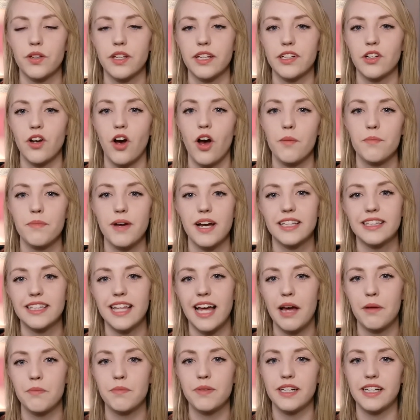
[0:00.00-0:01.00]
combat
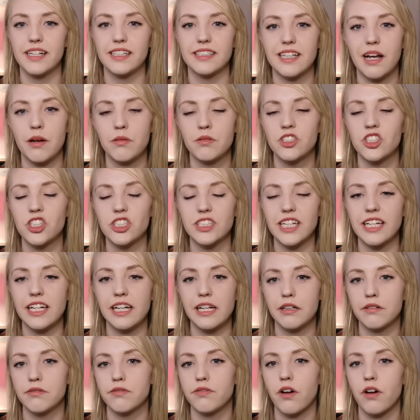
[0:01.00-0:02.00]
that, because I was just
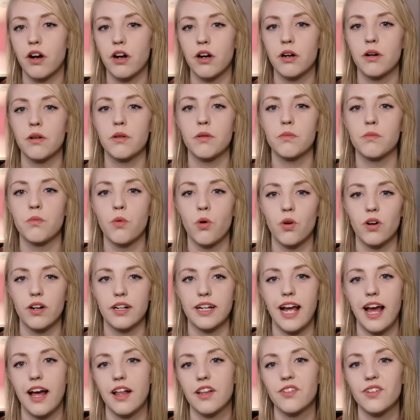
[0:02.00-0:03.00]
eating far more
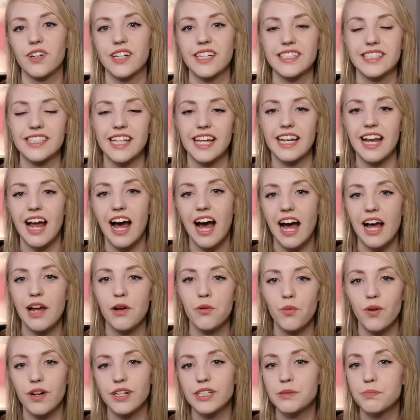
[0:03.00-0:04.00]
calories than I
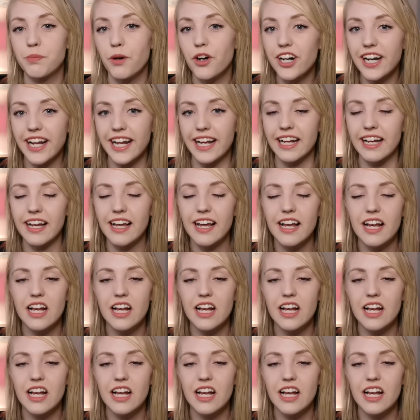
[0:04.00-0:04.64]
was burning.